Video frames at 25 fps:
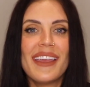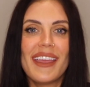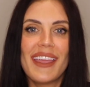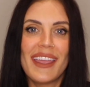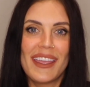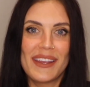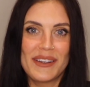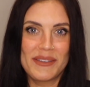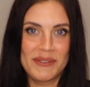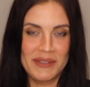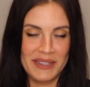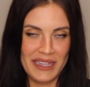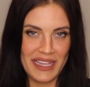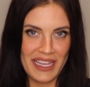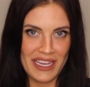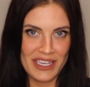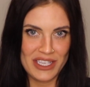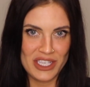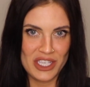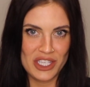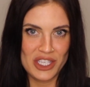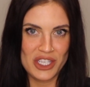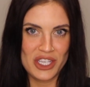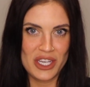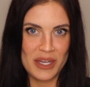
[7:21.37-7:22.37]
in a
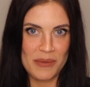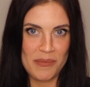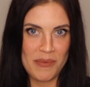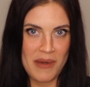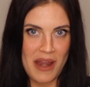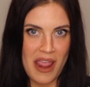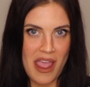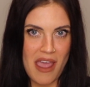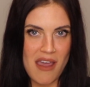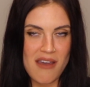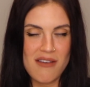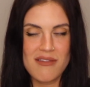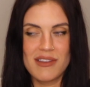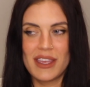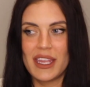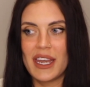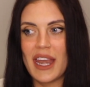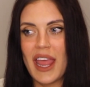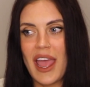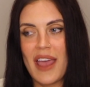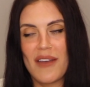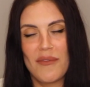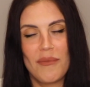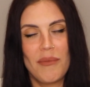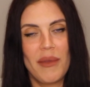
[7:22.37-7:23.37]
relationship now and
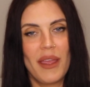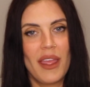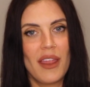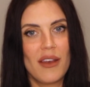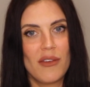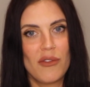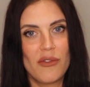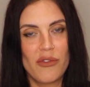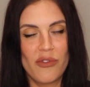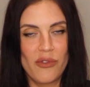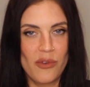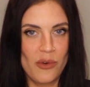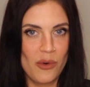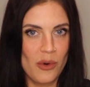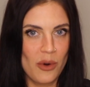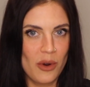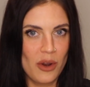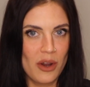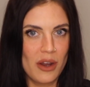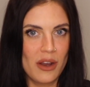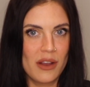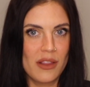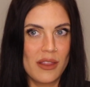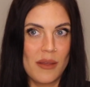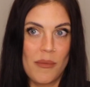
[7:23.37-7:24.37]
have been
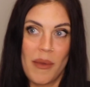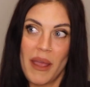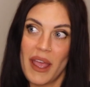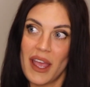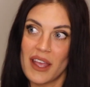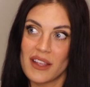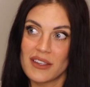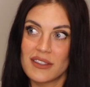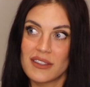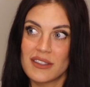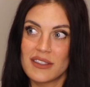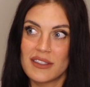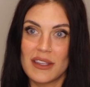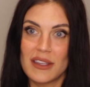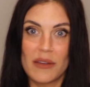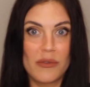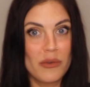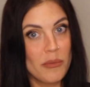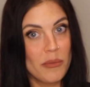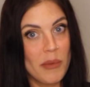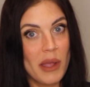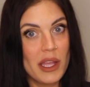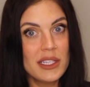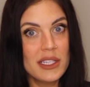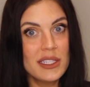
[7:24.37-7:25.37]
for the past several
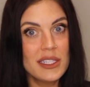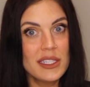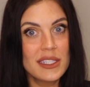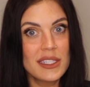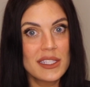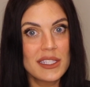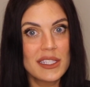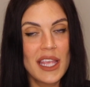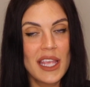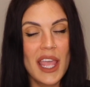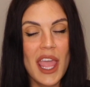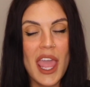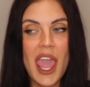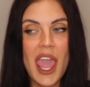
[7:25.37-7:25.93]
months.